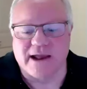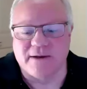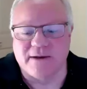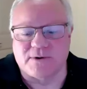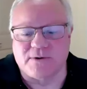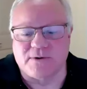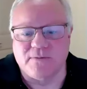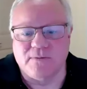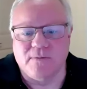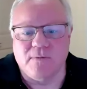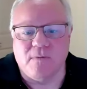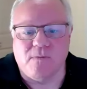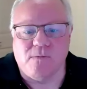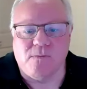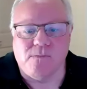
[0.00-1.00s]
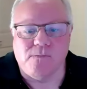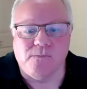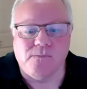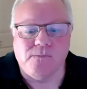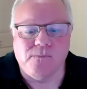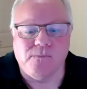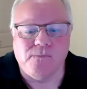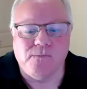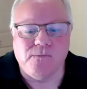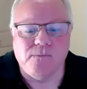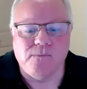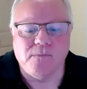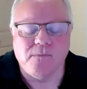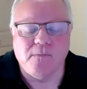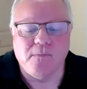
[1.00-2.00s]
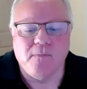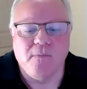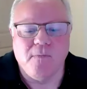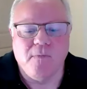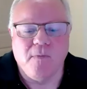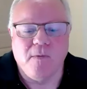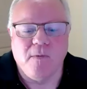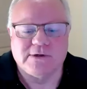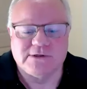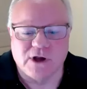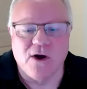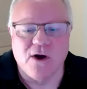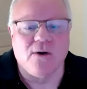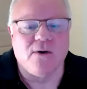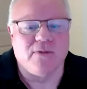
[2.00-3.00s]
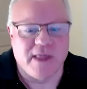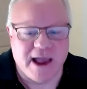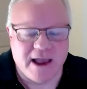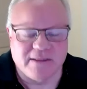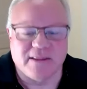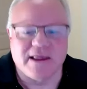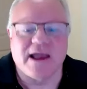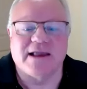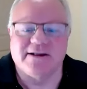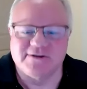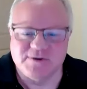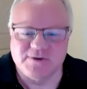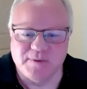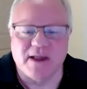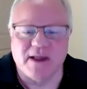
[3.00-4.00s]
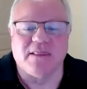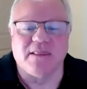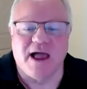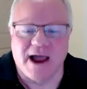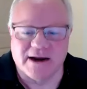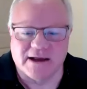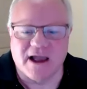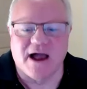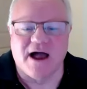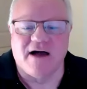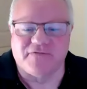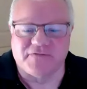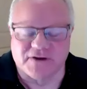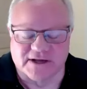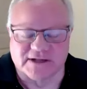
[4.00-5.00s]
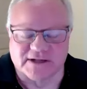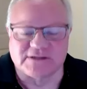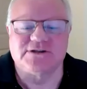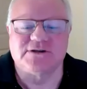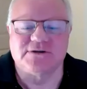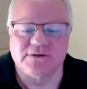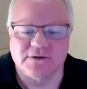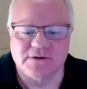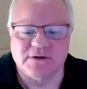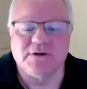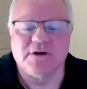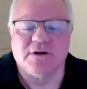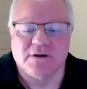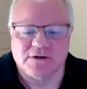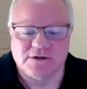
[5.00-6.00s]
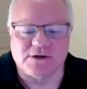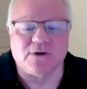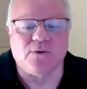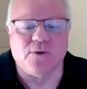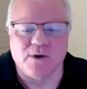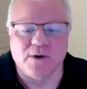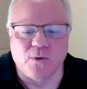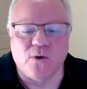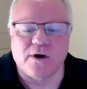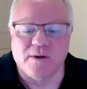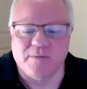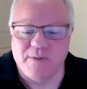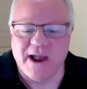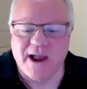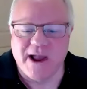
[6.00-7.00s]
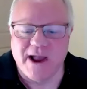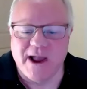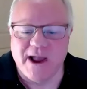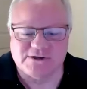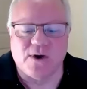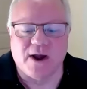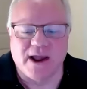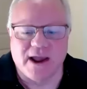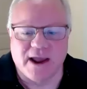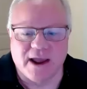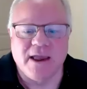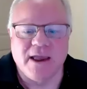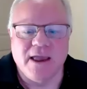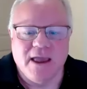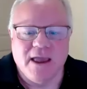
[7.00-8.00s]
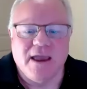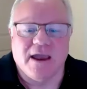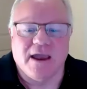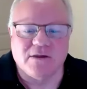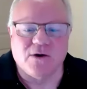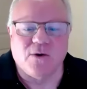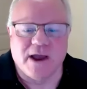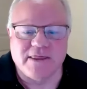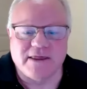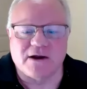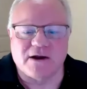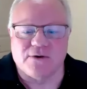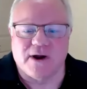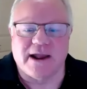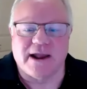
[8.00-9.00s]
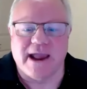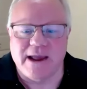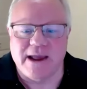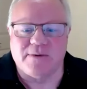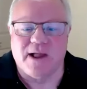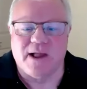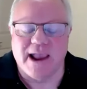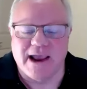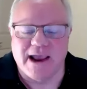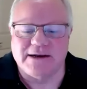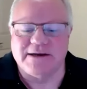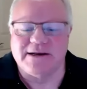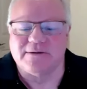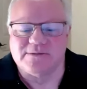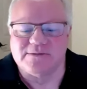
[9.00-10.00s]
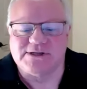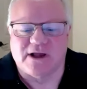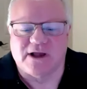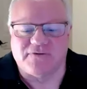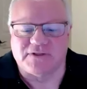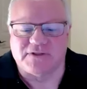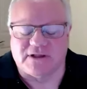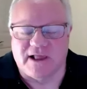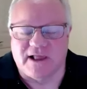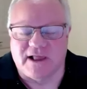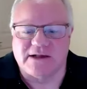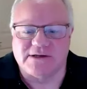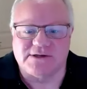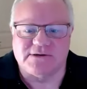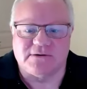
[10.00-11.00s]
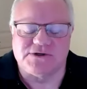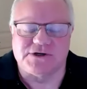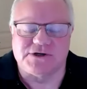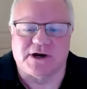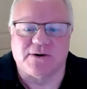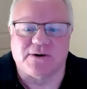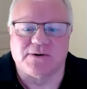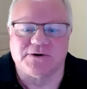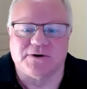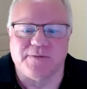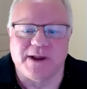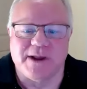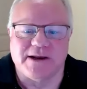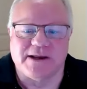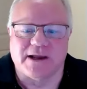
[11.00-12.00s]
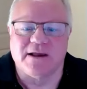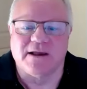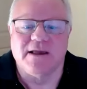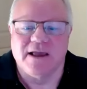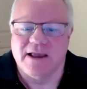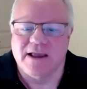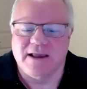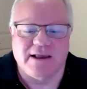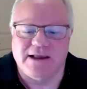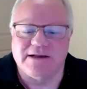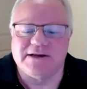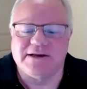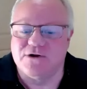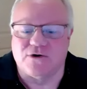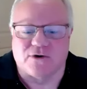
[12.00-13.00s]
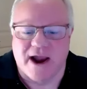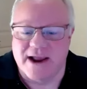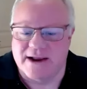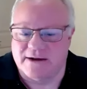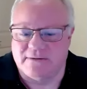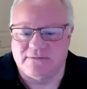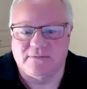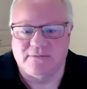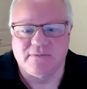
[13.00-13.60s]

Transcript: Abel. Wow. So that gives me a lot of confidence. So when Warren passes away, and the way that Greg Abel handled himself at the last shareholder meeting, he did great.